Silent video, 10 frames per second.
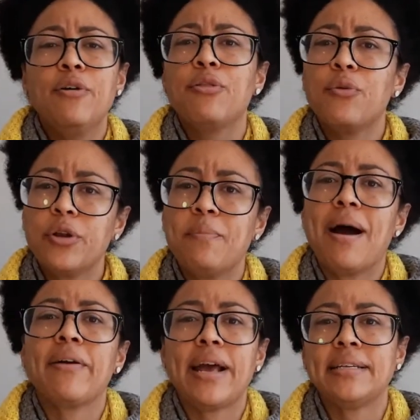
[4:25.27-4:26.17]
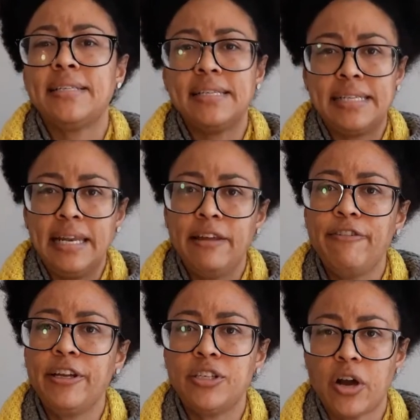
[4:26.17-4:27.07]
thought about as this
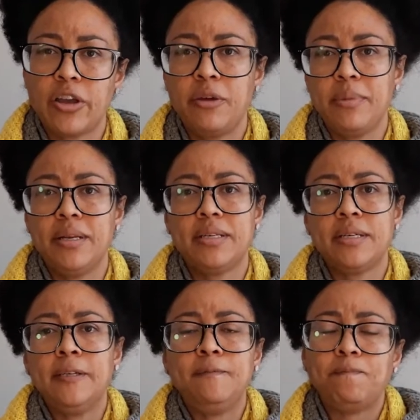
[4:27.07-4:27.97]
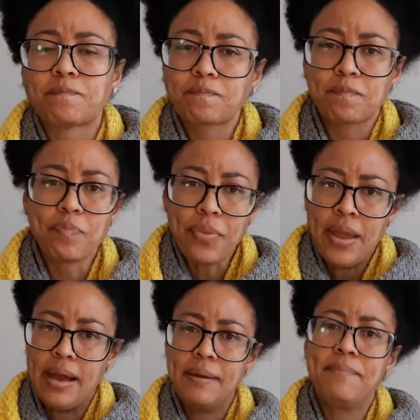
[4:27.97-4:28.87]
living document.
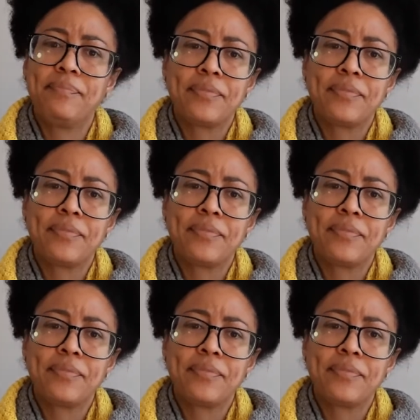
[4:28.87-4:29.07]
And